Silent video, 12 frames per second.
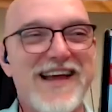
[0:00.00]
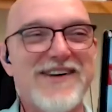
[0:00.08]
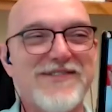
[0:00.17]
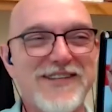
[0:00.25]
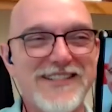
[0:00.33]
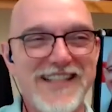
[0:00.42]
me on
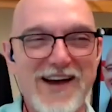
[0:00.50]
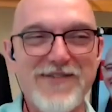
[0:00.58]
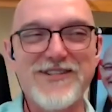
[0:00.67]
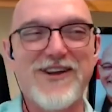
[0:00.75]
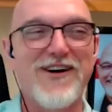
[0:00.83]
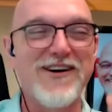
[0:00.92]
that one.
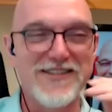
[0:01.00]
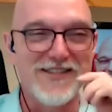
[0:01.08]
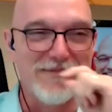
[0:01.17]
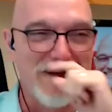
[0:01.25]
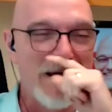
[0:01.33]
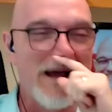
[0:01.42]
That was
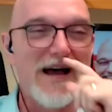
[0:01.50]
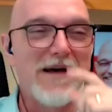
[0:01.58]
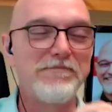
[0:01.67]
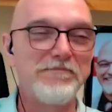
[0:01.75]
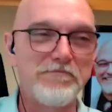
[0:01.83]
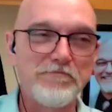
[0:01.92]
awesome.
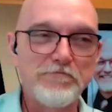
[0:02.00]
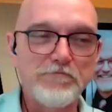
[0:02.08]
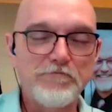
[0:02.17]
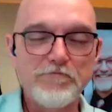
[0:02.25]
but